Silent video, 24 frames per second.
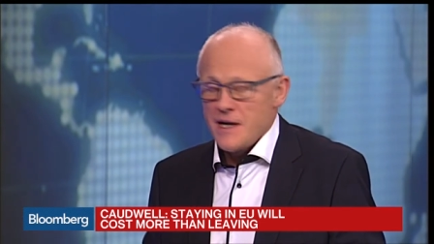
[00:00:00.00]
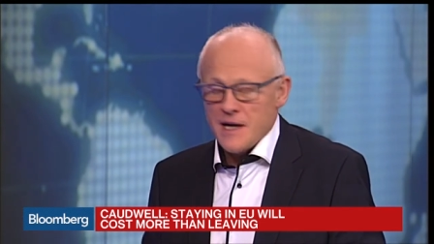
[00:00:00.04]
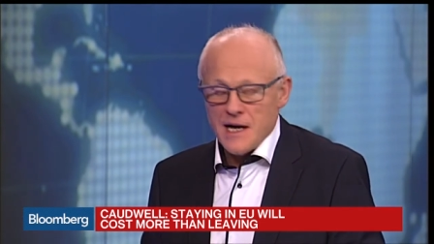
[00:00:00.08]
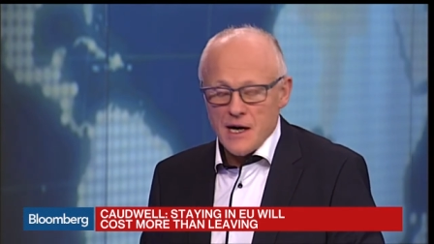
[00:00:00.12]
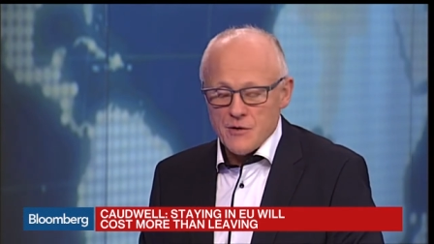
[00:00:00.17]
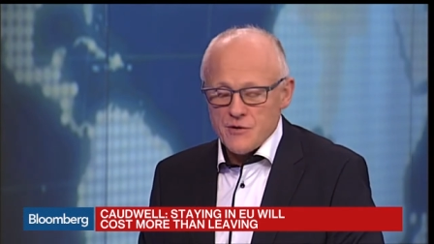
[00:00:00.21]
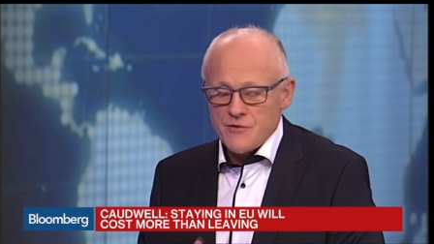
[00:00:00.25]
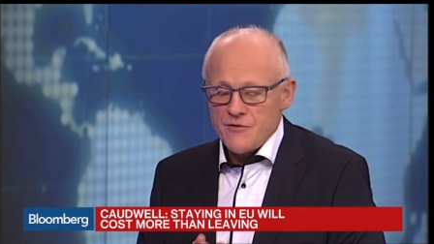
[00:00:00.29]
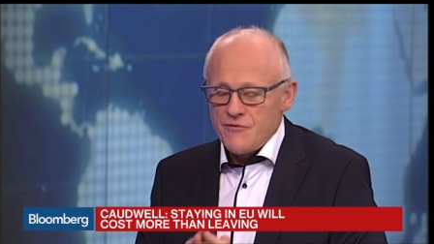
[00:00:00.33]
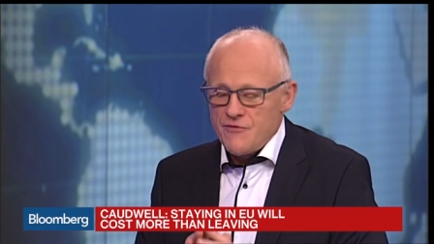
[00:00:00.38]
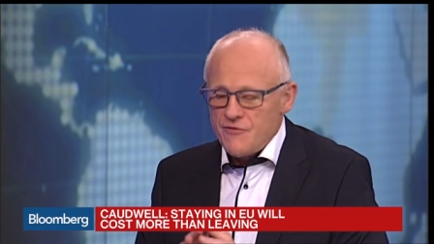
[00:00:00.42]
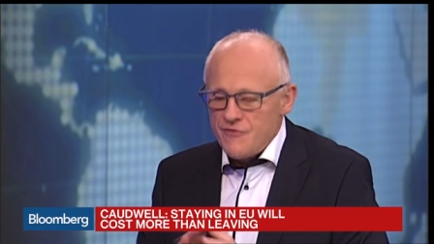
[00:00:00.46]
I
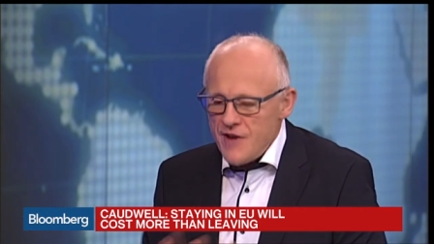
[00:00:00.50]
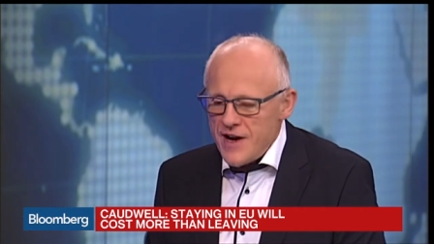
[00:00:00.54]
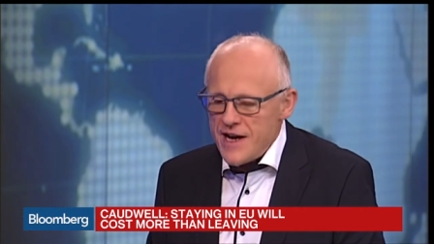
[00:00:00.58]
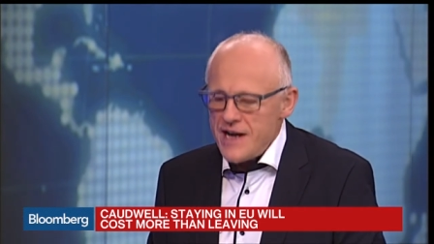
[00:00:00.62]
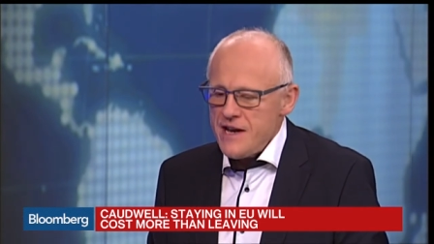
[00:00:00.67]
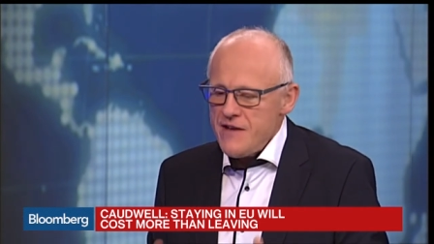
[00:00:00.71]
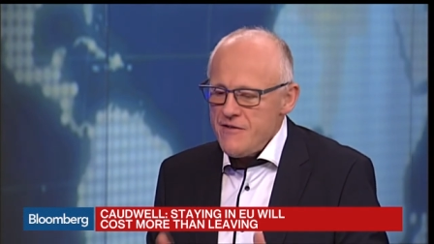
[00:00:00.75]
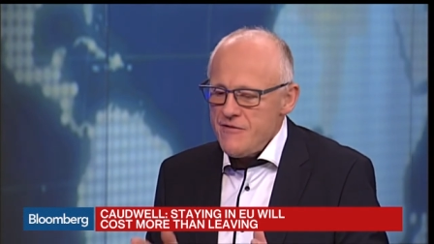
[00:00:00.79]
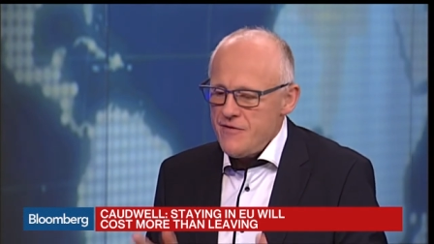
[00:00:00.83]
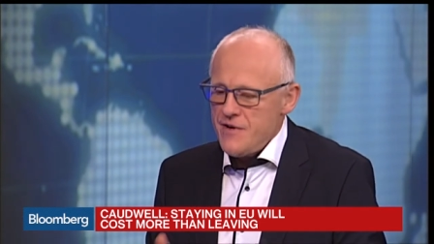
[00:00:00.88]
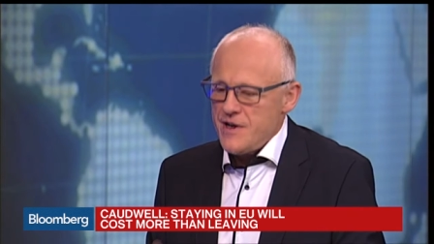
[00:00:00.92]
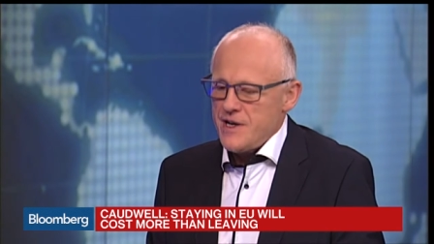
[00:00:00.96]
was
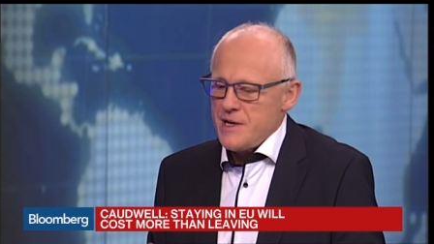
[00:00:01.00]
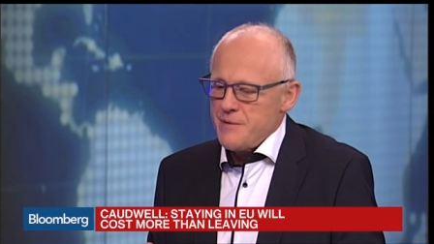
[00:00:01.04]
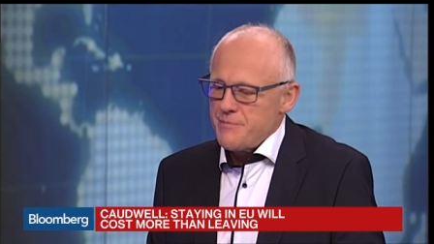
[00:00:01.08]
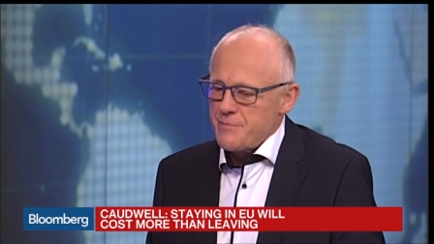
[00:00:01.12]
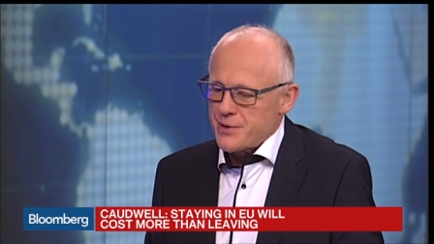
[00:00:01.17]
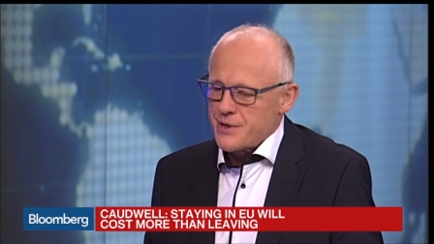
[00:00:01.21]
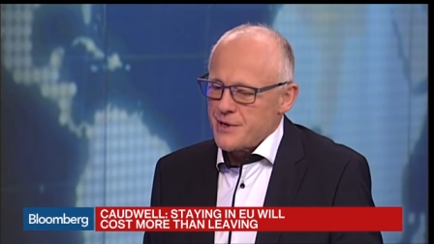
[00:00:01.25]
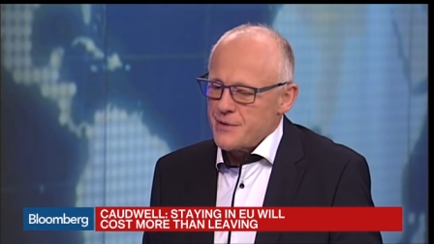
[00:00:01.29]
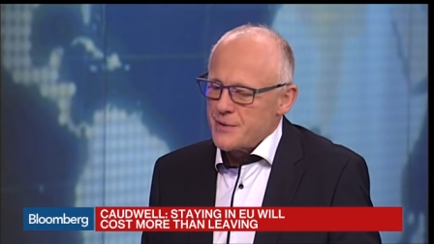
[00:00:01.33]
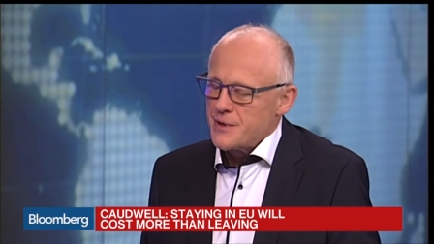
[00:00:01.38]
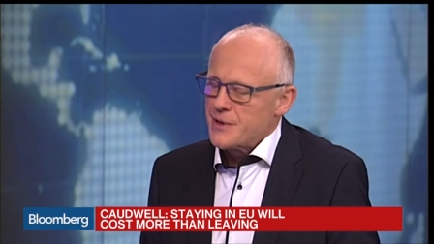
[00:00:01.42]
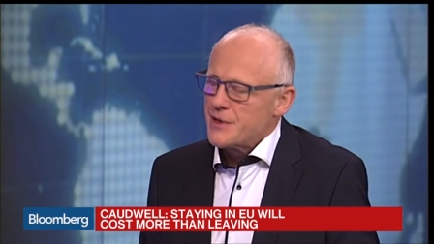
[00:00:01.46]
very, very
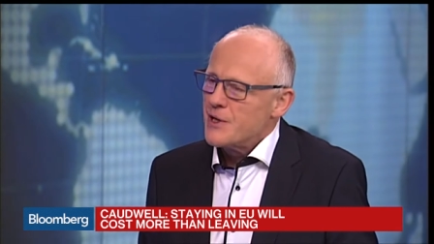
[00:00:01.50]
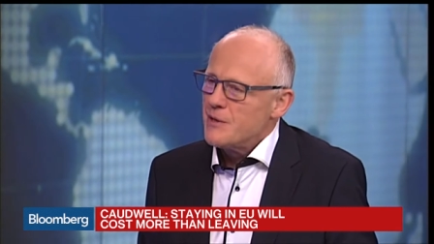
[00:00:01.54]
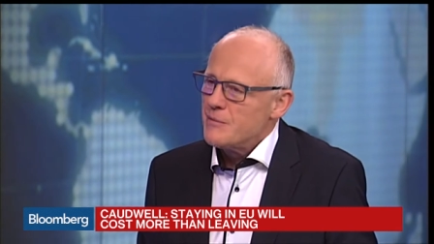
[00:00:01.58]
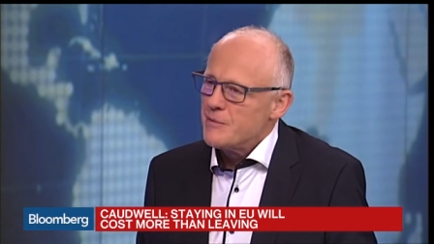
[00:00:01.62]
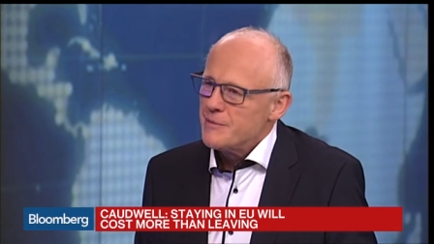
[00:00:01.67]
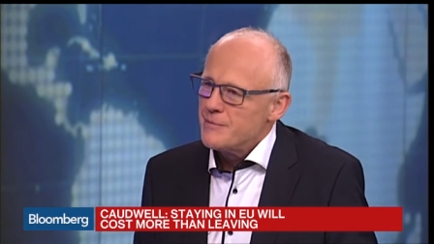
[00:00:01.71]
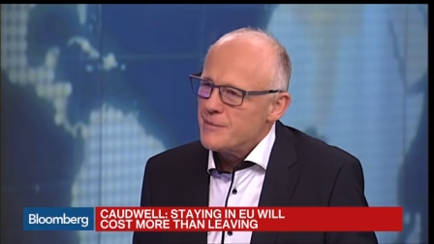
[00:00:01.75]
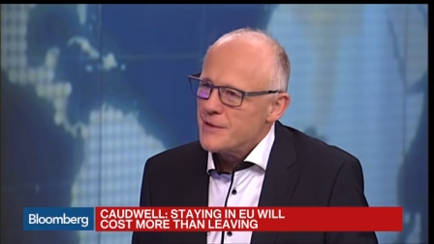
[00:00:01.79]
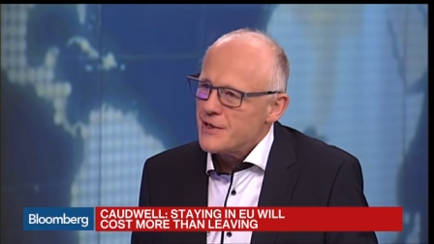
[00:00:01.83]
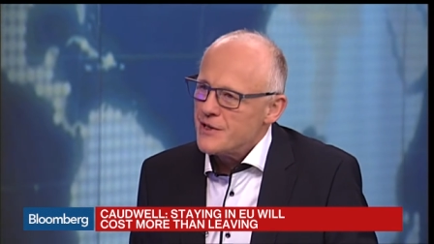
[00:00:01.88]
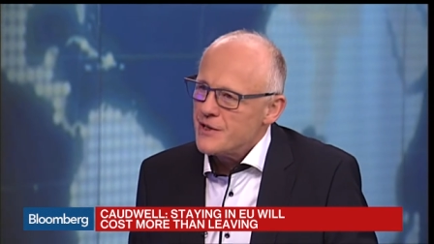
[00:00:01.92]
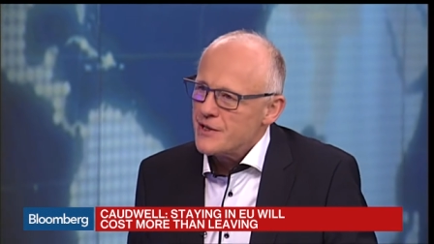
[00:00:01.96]
pro the
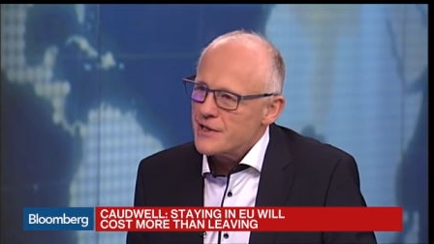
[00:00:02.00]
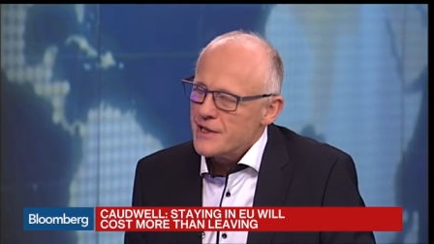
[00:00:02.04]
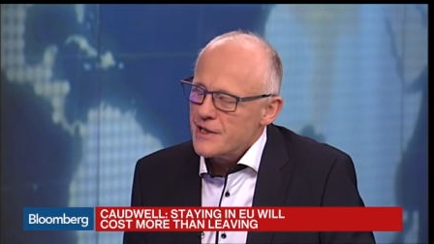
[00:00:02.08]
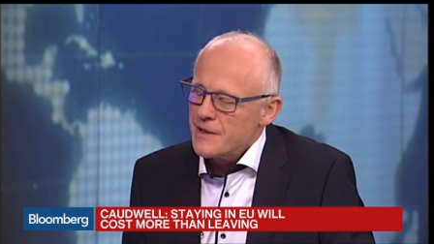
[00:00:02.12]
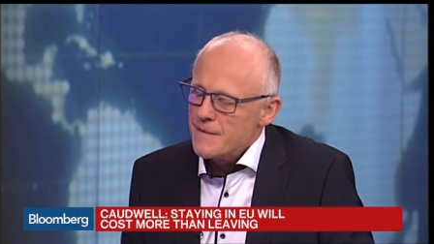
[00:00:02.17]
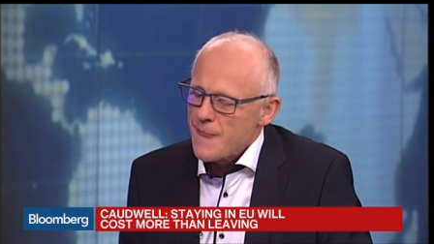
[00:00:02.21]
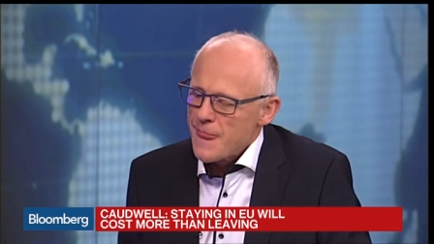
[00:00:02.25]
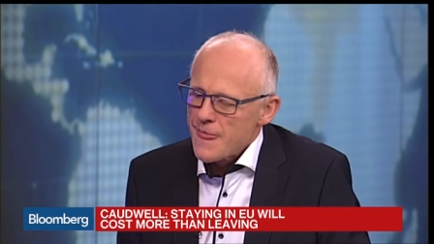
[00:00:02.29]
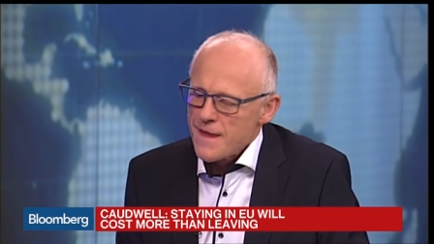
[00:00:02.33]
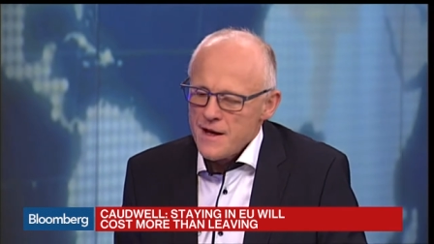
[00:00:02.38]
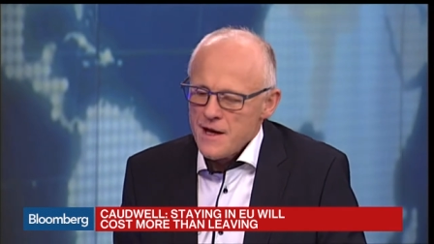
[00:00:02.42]
common market.